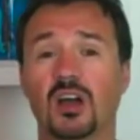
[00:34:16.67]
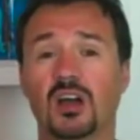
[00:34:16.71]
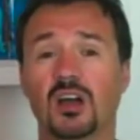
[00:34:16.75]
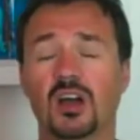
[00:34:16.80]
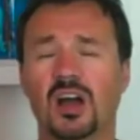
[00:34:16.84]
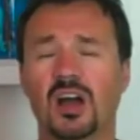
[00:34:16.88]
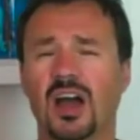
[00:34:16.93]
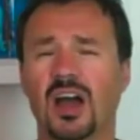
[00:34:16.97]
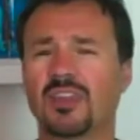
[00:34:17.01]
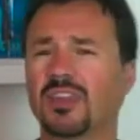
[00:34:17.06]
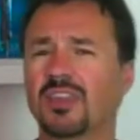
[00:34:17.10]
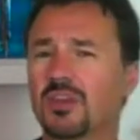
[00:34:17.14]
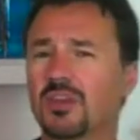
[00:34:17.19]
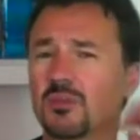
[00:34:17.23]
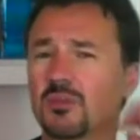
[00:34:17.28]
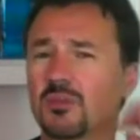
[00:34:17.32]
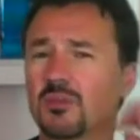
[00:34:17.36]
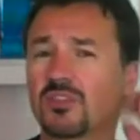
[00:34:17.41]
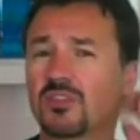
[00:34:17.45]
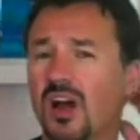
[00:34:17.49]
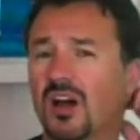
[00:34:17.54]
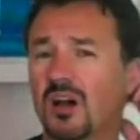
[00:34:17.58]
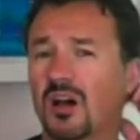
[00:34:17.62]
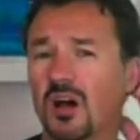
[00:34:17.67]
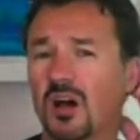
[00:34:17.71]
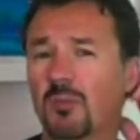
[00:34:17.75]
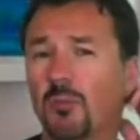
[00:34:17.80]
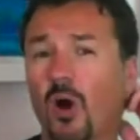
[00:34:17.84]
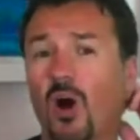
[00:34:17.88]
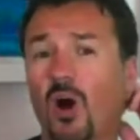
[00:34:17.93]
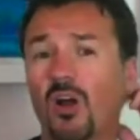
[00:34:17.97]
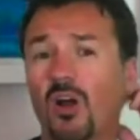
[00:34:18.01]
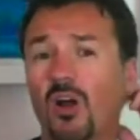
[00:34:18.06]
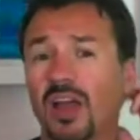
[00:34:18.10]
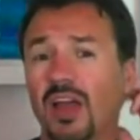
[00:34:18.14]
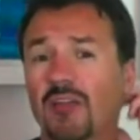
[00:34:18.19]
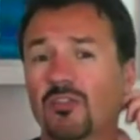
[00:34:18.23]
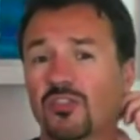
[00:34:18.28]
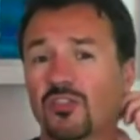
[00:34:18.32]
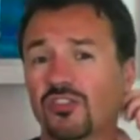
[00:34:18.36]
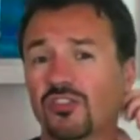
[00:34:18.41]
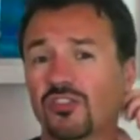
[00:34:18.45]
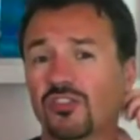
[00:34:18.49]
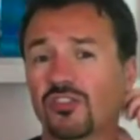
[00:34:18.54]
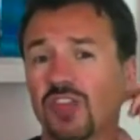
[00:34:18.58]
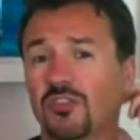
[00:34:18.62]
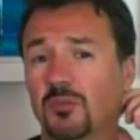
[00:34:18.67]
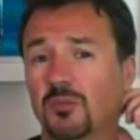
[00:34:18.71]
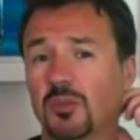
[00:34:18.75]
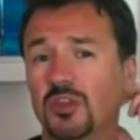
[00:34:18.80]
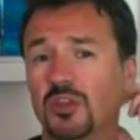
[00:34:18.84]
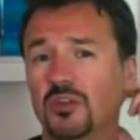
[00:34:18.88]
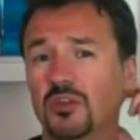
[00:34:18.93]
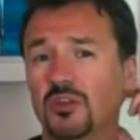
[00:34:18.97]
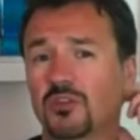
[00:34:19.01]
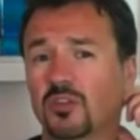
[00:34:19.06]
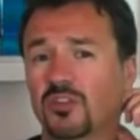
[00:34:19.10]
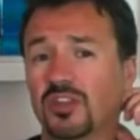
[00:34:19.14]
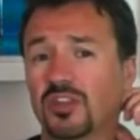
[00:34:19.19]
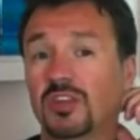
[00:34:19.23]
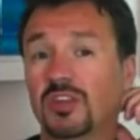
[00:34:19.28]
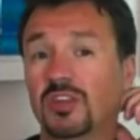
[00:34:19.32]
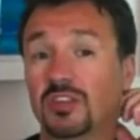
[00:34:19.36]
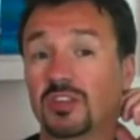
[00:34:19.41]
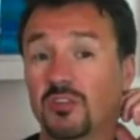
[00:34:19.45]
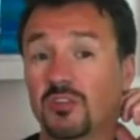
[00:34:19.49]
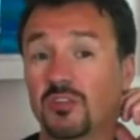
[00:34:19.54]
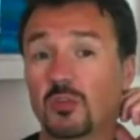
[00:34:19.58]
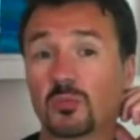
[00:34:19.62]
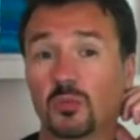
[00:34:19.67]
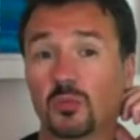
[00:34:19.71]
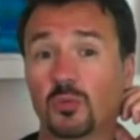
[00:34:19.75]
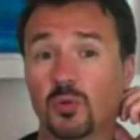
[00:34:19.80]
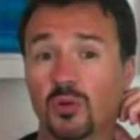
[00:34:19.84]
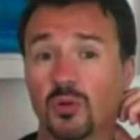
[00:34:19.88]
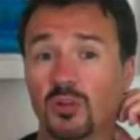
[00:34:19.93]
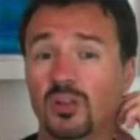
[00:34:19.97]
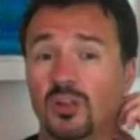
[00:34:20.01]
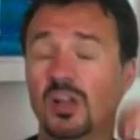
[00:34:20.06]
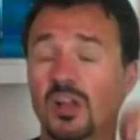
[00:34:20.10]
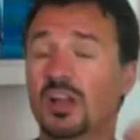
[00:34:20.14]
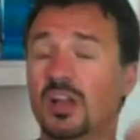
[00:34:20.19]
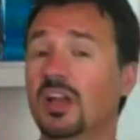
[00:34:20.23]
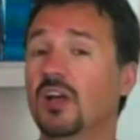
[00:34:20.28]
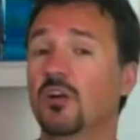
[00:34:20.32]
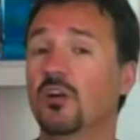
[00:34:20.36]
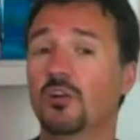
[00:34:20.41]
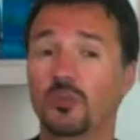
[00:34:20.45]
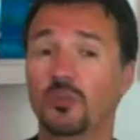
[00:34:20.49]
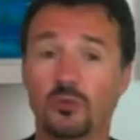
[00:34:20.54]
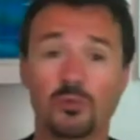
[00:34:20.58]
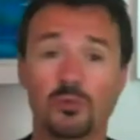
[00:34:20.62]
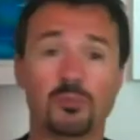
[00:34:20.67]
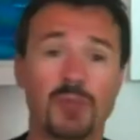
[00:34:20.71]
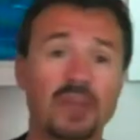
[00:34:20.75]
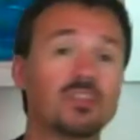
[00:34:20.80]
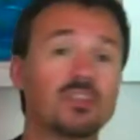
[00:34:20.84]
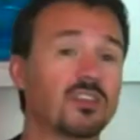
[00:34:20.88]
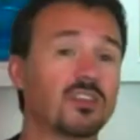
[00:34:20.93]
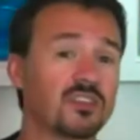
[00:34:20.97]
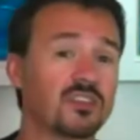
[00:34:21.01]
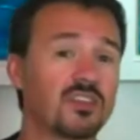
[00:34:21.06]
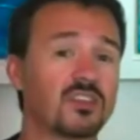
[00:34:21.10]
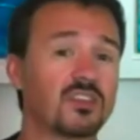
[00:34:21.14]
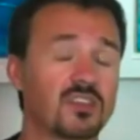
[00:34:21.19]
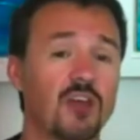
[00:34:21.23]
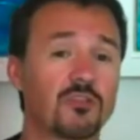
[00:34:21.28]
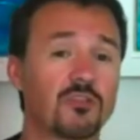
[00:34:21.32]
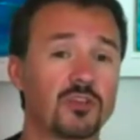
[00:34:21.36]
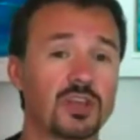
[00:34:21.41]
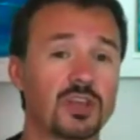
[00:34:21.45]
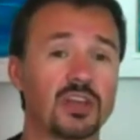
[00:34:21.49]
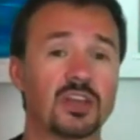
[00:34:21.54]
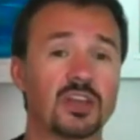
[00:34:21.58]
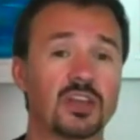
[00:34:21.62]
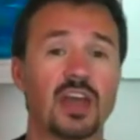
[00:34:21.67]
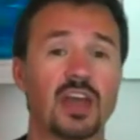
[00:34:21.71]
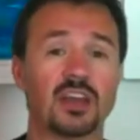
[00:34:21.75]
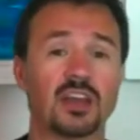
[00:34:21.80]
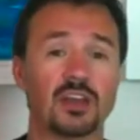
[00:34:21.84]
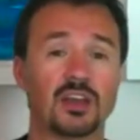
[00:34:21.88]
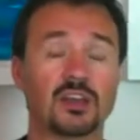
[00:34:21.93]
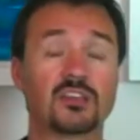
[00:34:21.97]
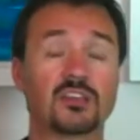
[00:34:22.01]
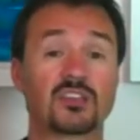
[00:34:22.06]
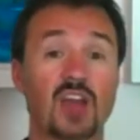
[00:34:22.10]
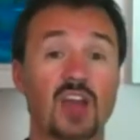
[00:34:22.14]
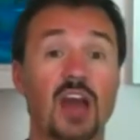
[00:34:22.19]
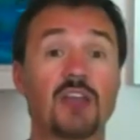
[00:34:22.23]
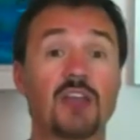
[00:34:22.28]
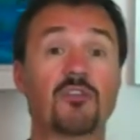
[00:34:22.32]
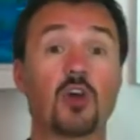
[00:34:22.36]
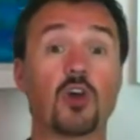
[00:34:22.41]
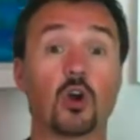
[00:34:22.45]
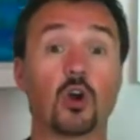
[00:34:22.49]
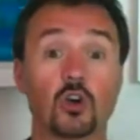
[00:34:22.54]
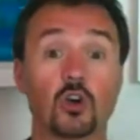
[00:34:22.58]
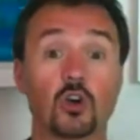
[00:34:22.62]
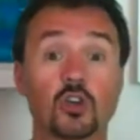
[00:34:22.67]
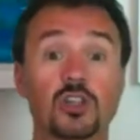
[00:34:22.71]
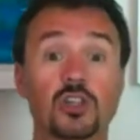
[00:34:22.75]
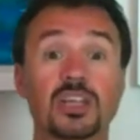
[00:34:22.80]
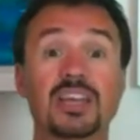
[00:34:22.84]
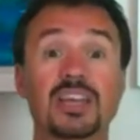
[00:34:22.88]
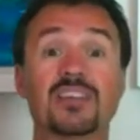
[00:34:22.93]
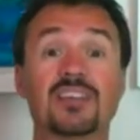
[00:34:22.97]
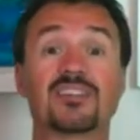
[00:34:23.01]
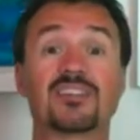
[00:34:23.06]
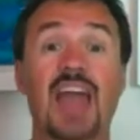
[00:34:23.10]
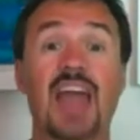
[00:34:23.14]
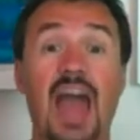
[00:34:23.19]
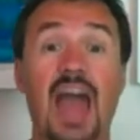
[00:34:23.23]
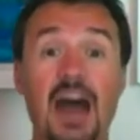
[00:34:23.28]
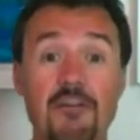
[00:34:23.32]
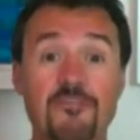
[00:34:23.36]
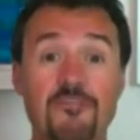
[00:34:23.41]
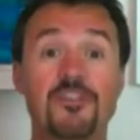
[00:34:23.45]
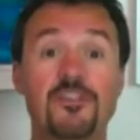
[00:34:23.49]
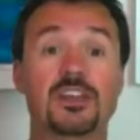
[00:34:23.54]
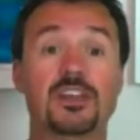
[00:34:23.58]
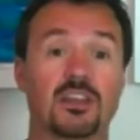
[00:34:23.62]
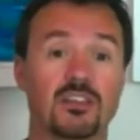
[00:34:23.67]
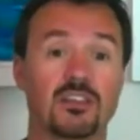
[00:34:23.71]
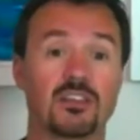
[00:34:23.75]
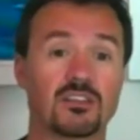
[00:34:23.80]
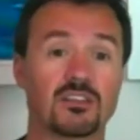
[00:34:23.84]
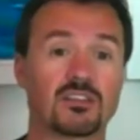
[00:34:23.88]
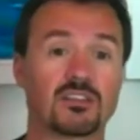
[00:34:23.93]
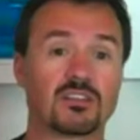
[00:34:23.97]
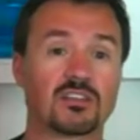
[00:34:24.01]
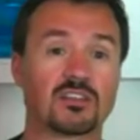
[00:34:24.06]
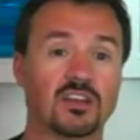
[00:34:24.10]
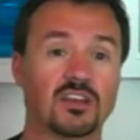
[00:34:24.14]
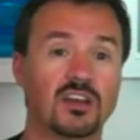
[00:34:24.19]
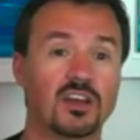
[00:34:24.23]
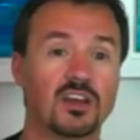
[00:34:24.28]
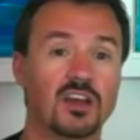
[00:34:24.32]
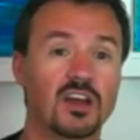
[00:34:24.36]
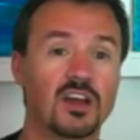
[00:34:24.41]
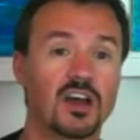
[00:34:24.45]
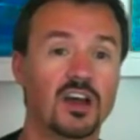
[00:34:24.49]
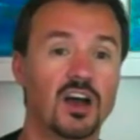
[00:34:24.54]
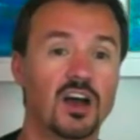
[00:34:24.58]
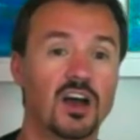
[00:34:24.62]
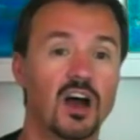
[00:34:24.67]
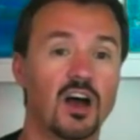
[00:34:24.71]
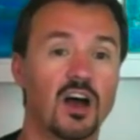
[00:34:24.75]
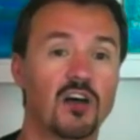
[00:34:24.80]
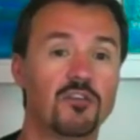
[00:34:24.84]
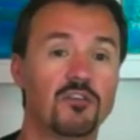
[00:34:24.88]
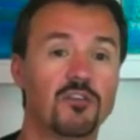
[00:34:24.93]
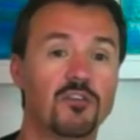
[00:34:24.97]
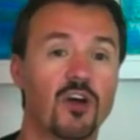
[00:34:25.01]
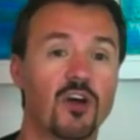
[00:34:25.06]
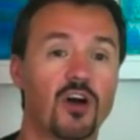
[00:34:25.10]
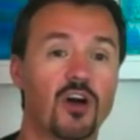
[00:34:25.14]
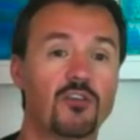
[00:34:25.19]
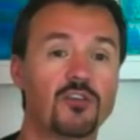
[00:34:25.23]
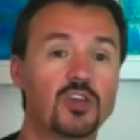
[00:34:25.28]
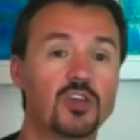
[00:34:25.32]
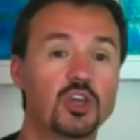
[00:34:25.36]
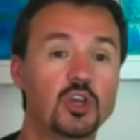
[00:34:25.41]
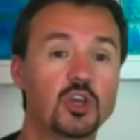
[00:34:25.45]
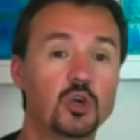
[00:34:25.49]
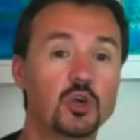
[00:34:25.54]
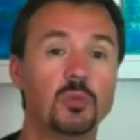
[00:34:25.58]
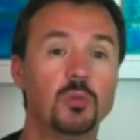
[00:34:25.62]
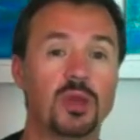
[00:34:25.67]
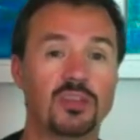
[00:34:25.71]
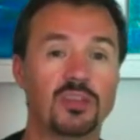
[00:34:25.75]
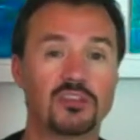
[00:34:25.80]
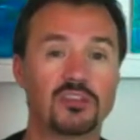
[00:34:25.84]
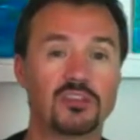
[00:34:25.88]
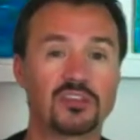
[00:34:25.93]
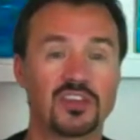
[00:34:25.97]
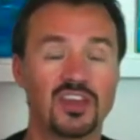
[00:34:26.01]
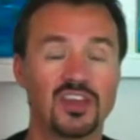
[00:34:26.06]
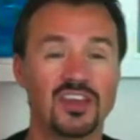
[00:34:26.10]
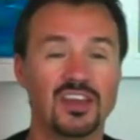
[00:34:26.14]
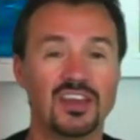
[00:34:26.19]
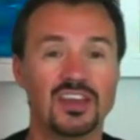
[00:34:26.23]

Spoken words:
I think he was Paul Evershed from the University of Liverpool, who made this discovery, and it's kind of the earliest evidence of humans